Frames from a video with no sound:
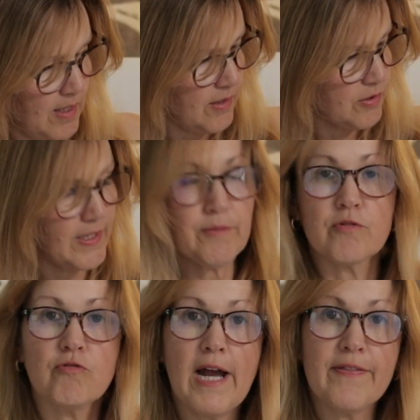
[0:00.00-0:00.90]
So they
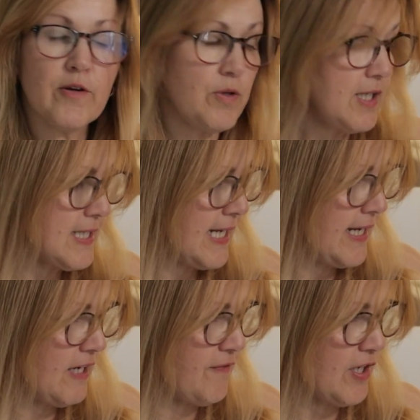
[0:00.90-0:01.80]
would write the word
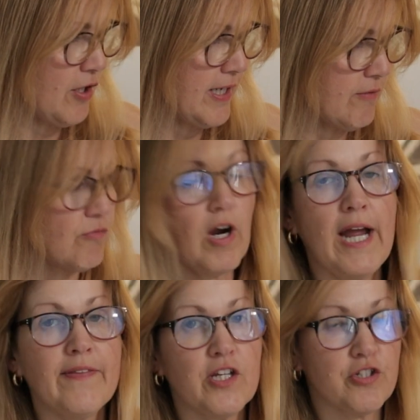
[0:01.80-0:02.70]
here. If they got it
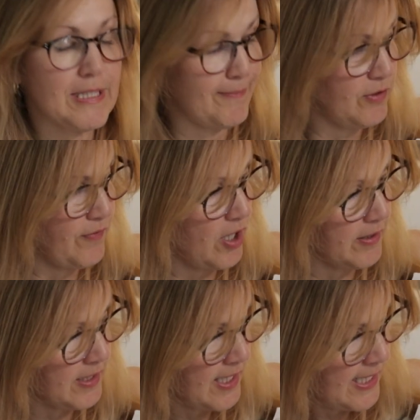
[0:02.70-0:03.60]
right, they'd just move
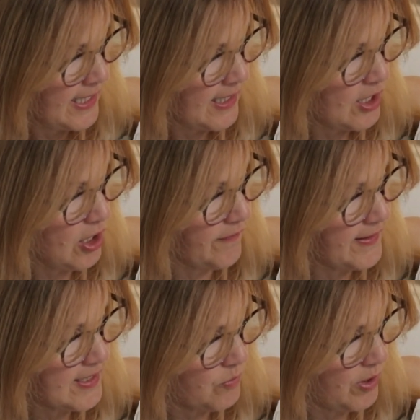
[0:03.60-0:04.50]
on. He got
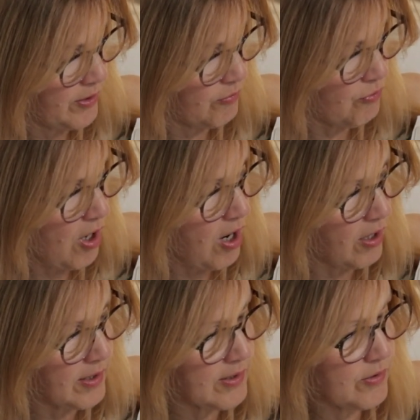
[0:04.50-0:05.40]
this one
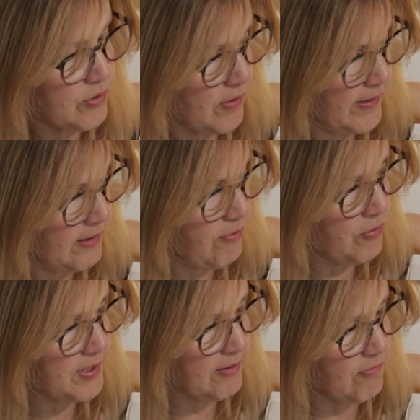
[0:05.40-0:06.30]
wrong, so then he
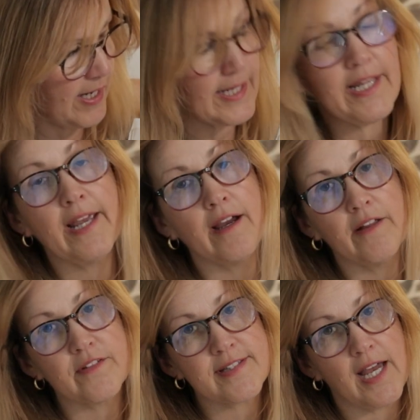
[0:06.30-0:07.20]
wrote it right here
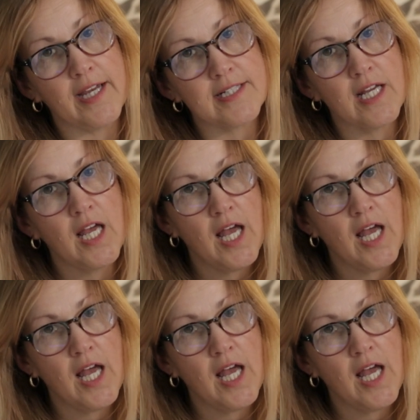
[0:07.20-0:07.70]
on the side.